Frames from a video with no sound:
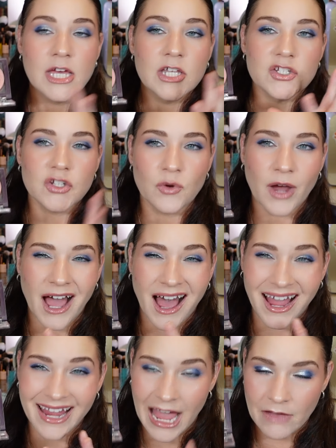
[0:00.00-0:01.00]
So
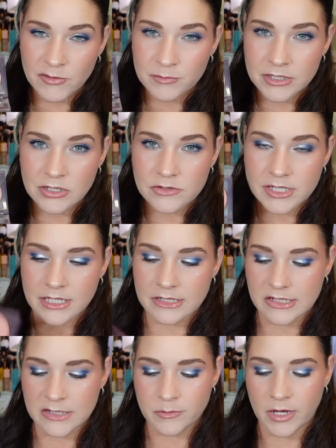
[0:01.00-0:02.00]
I haven't been using this
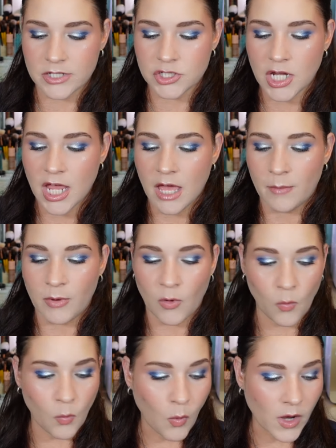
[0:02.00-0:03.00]
as much, but
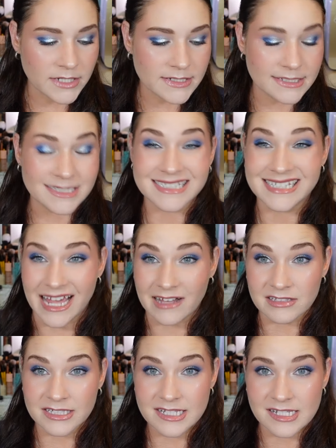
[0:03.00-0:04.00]
once
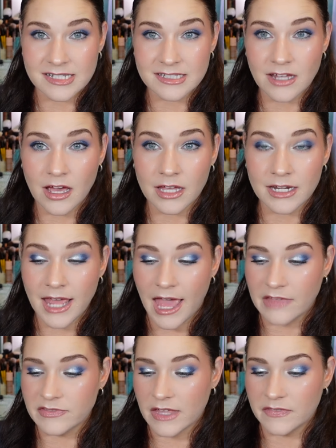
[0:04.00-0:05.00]
Dallas is done,
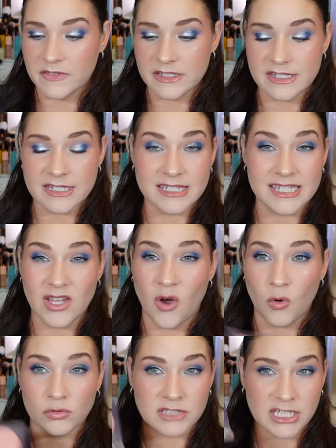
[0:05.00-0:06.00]
and then this is the
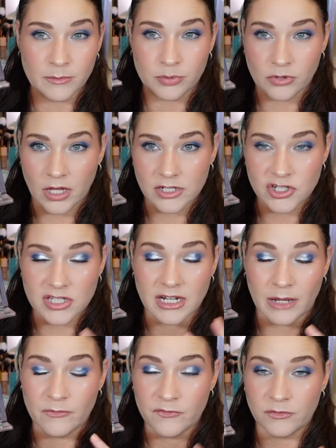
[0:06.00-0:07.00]
only blush
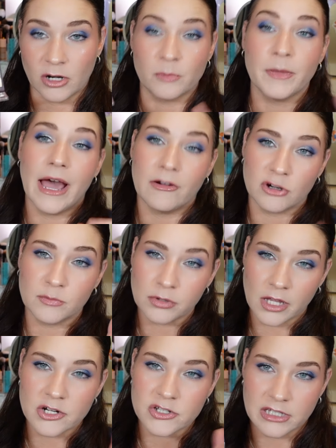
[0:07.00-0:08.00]
that our powder
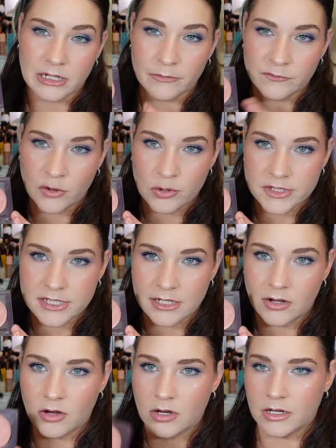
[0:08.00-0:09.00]
blush that I'm focusing
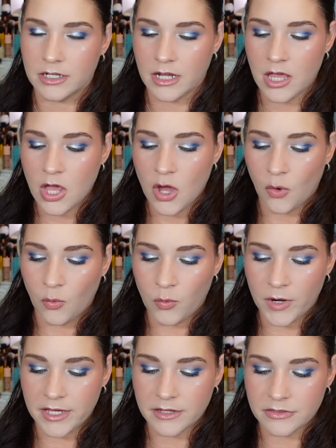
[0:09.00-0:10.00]
on
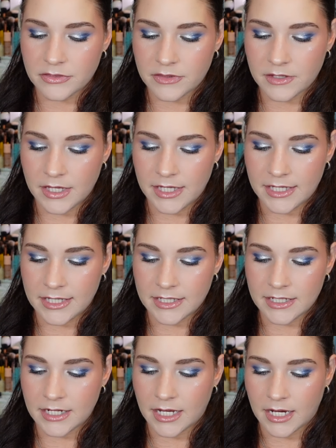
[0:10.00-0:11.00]

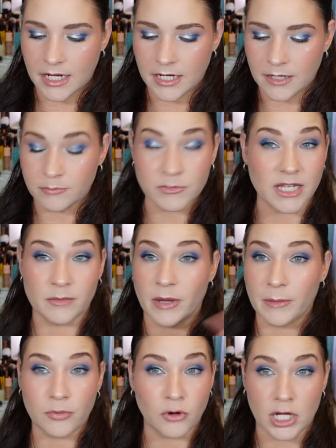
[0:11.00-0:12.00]
within like my
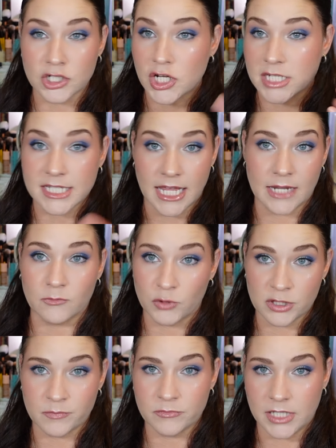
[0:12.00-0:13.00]
projects and
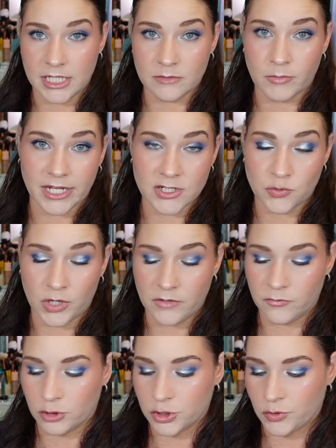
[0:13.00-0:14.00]
within my
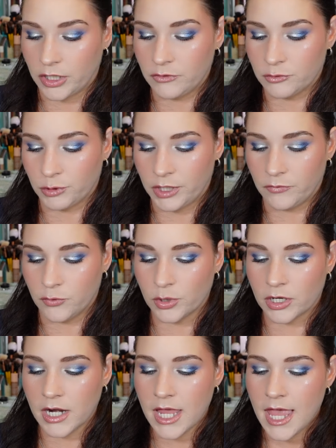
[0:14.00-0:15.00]
24 and
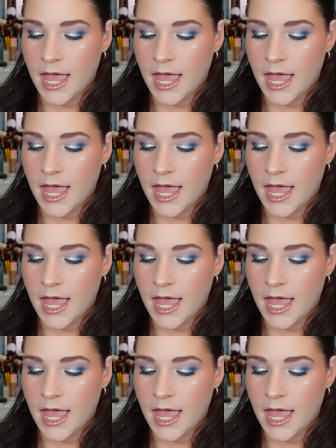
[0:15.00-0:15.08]
2024.